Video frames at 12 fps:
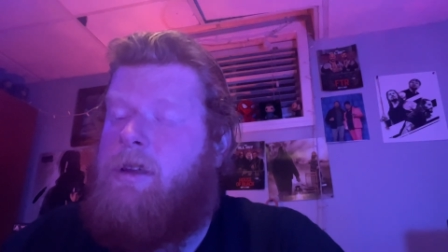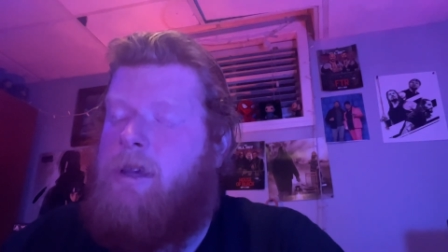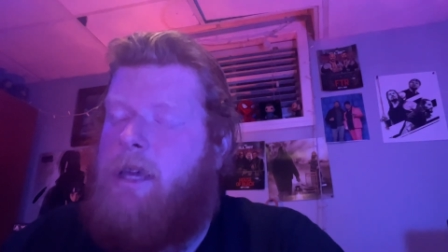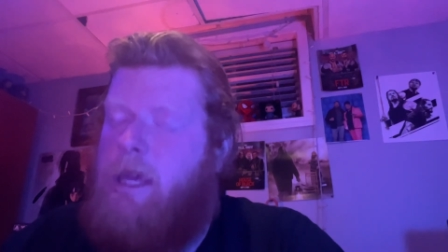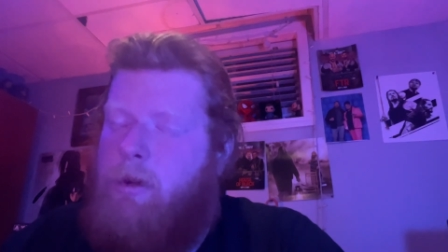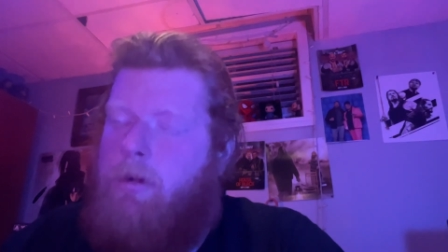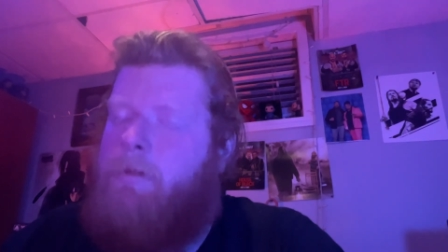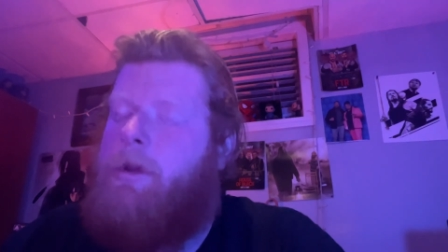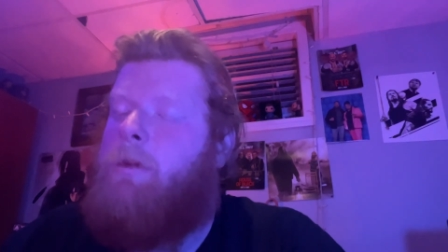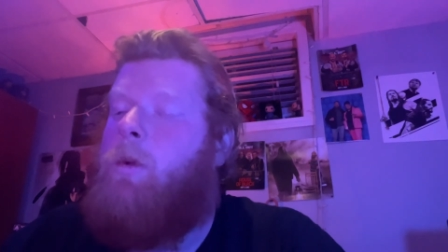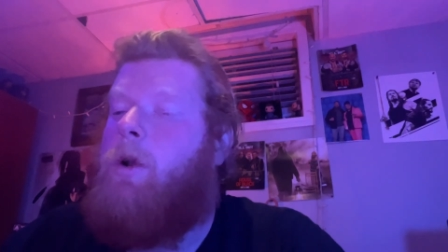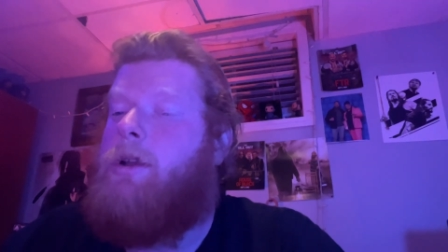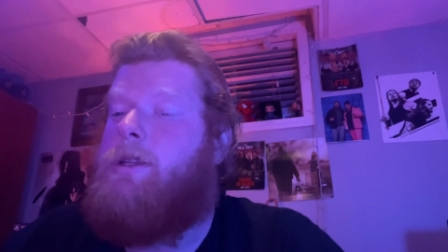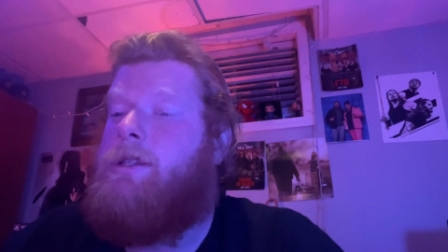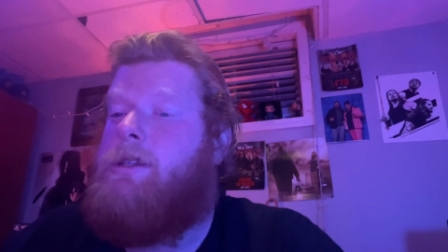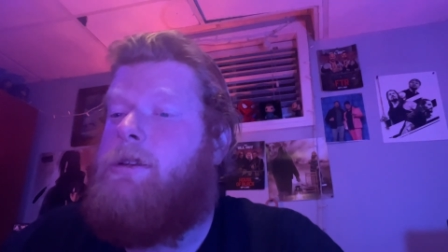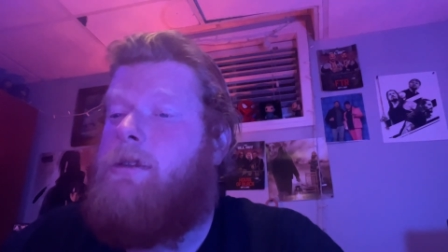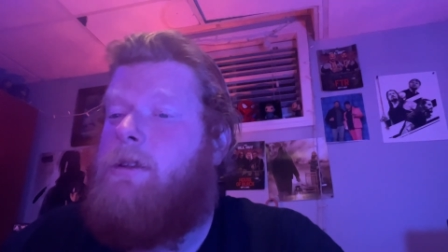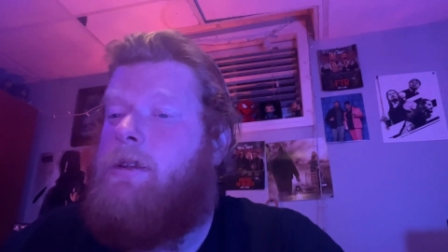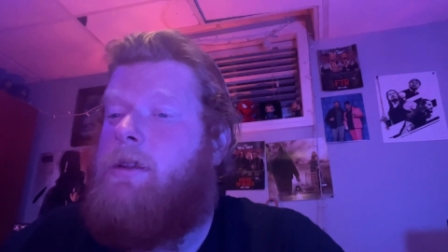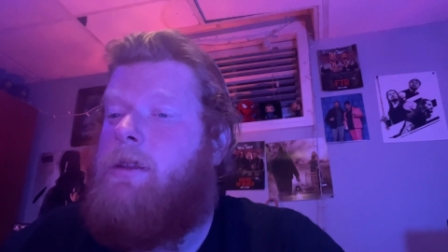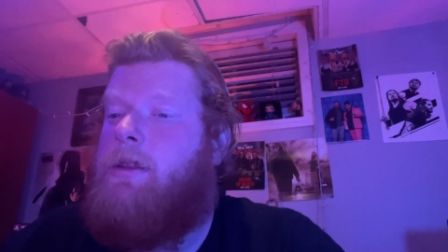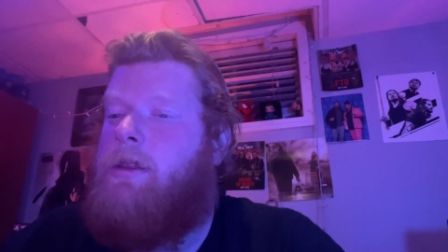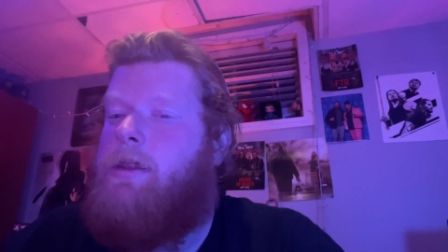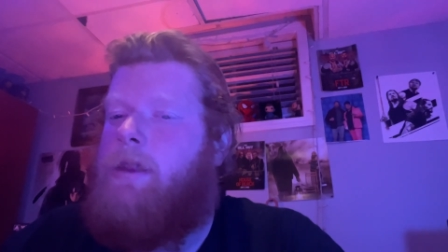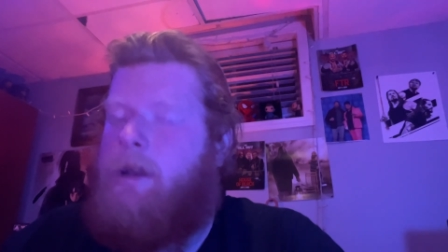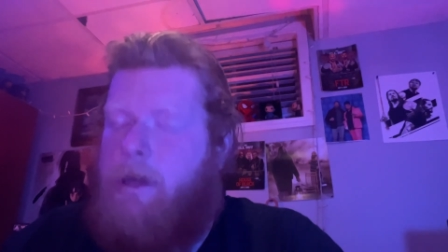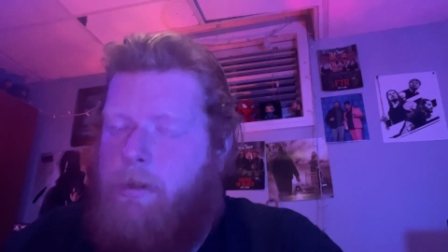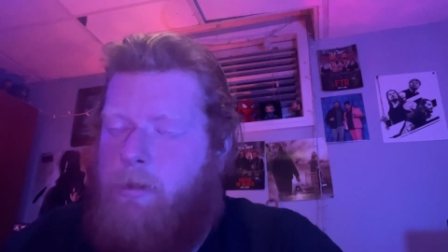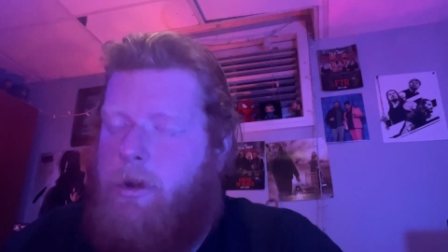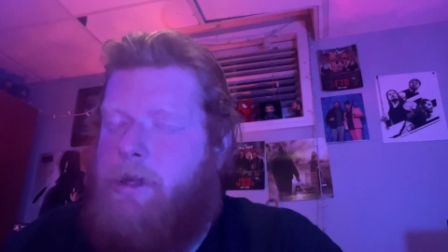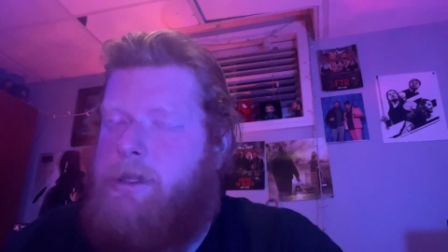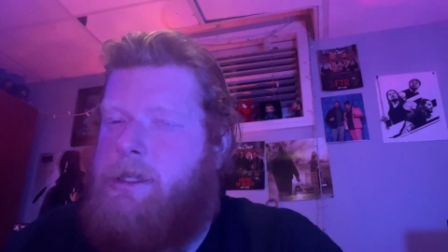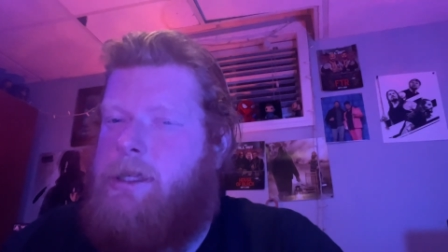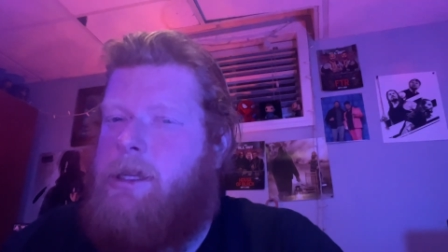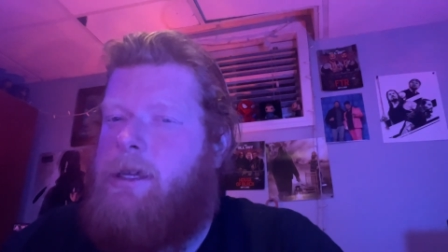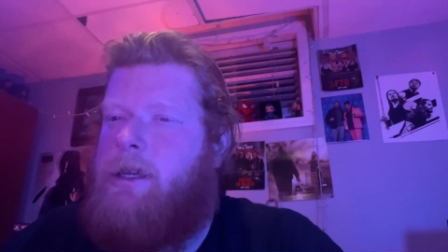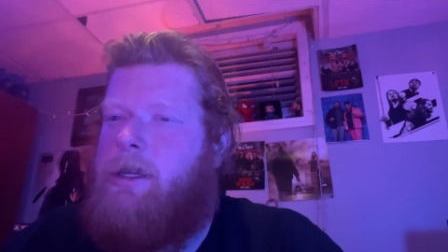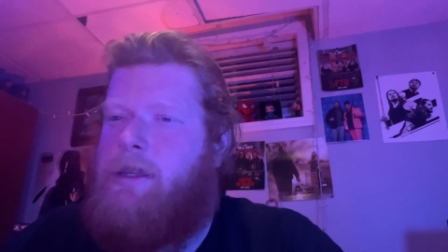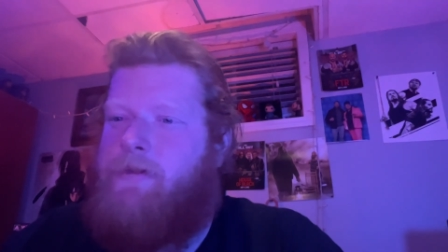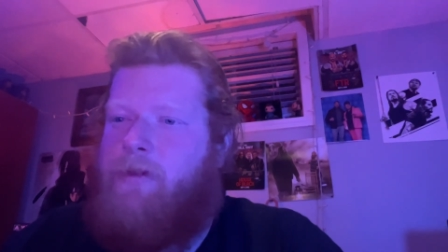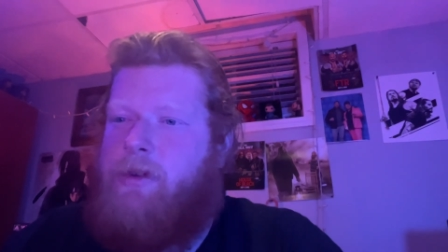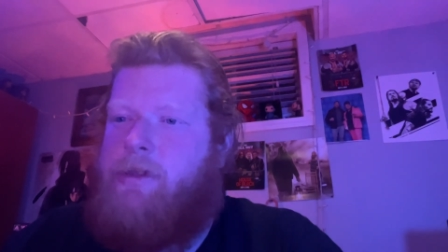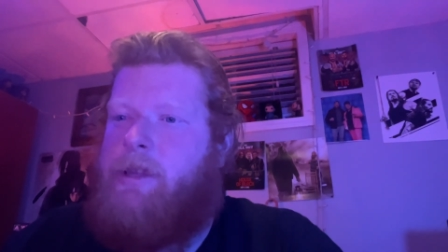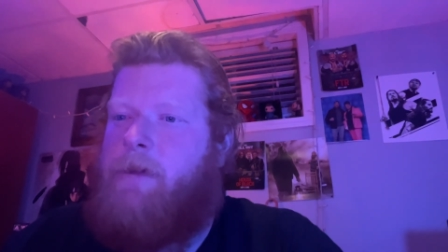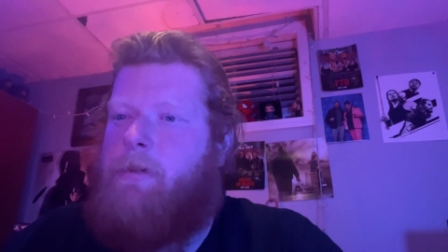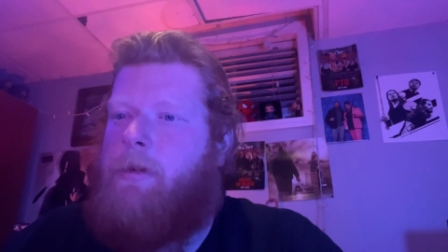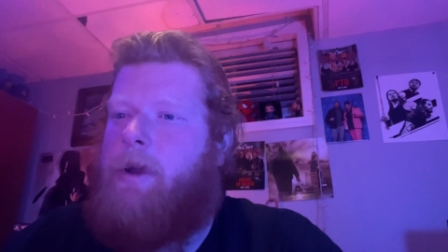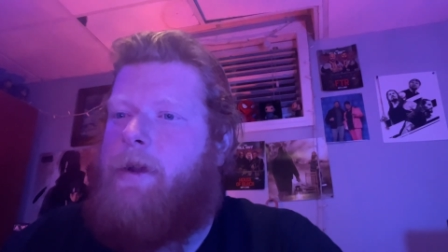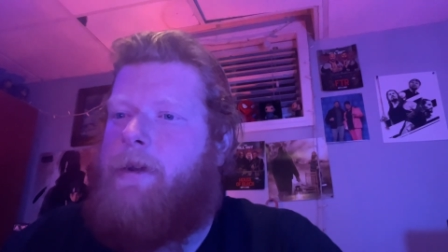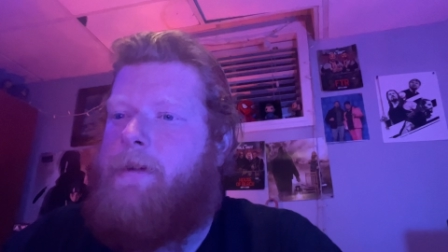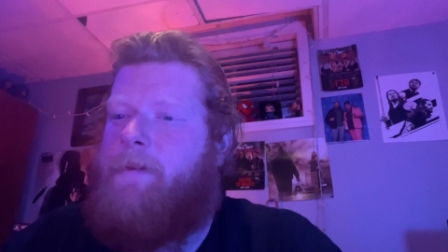He will be worse than he was his first time around.